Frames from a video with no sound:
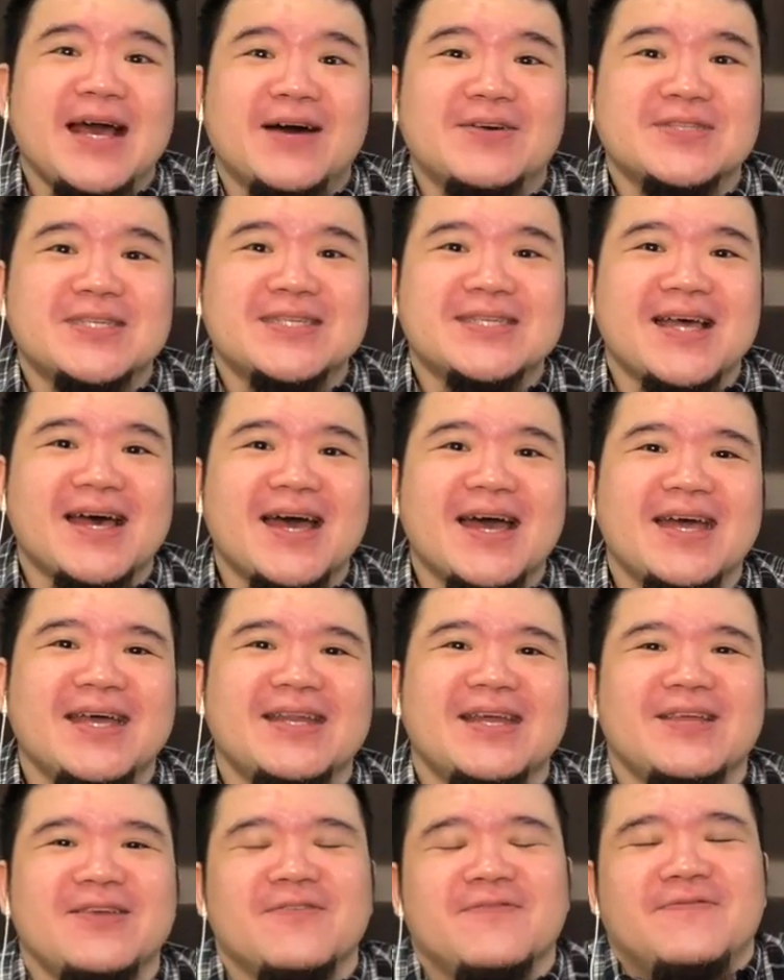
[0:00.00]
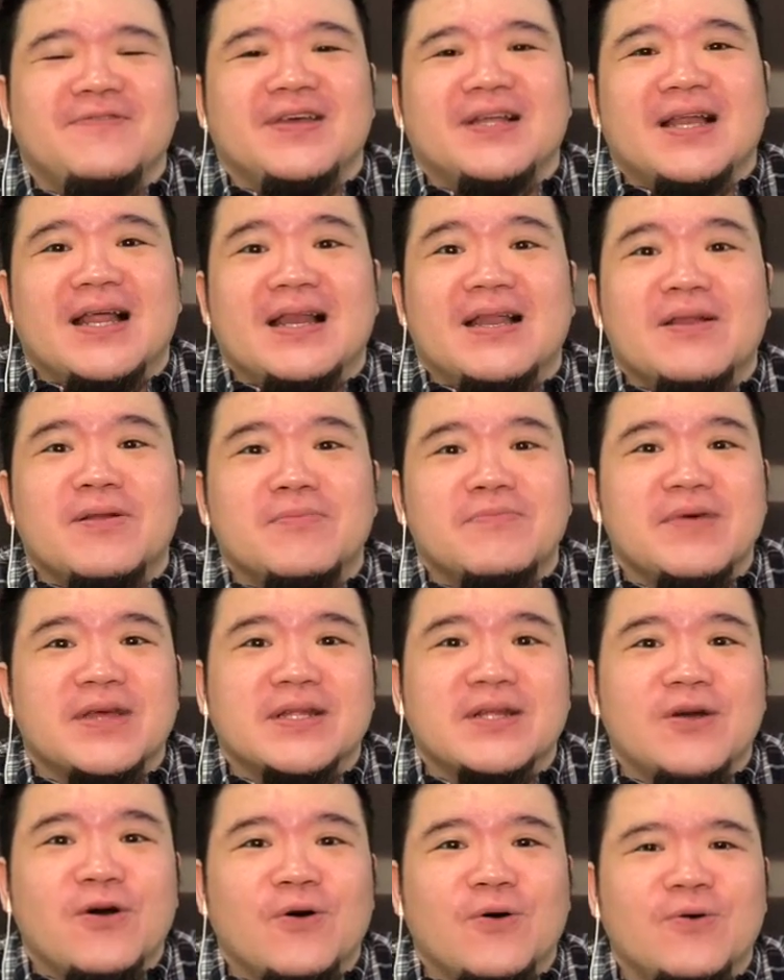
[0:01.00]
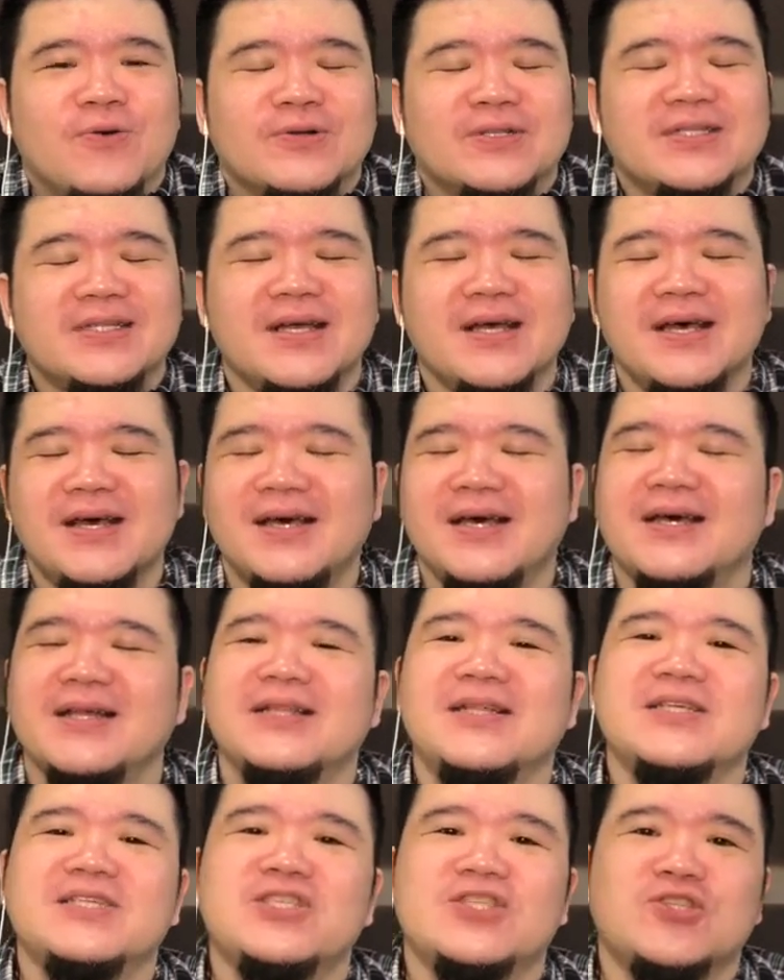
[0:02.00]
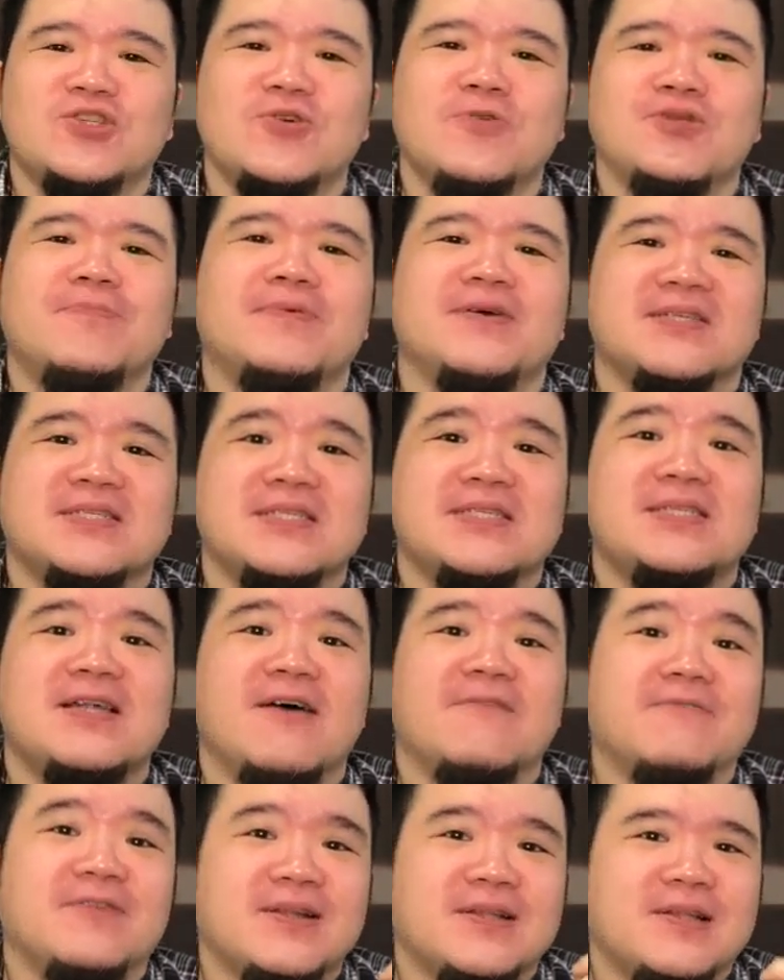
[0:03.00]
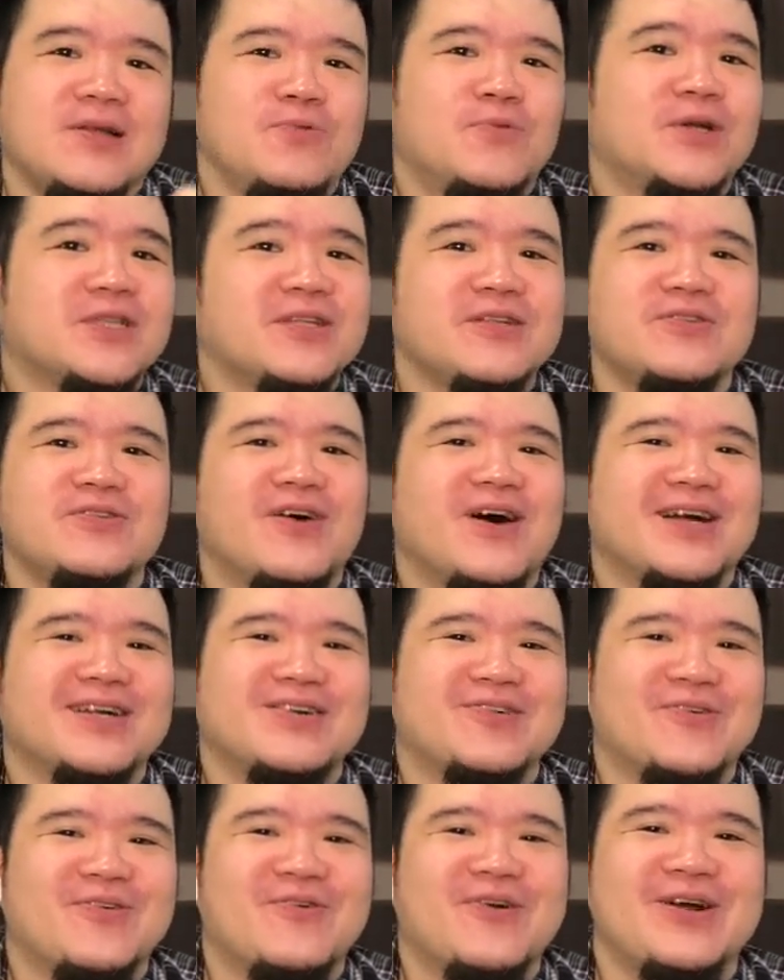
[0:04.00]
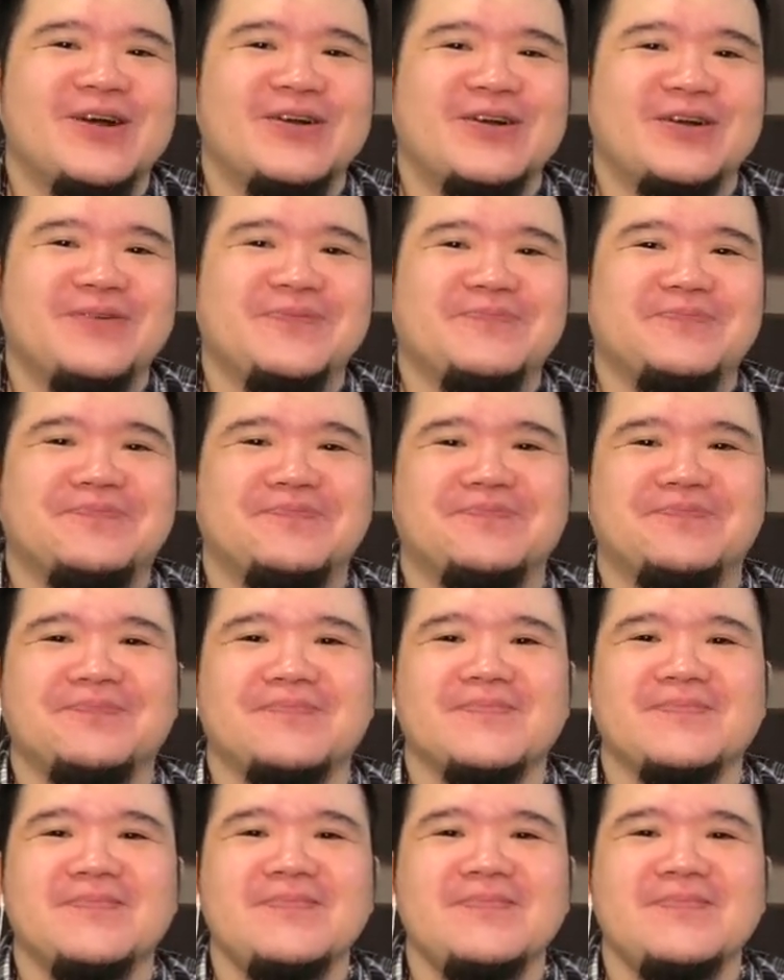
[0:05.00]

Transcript: outside and you feel a little bit cold. This soup is definitely what the doctor ordered.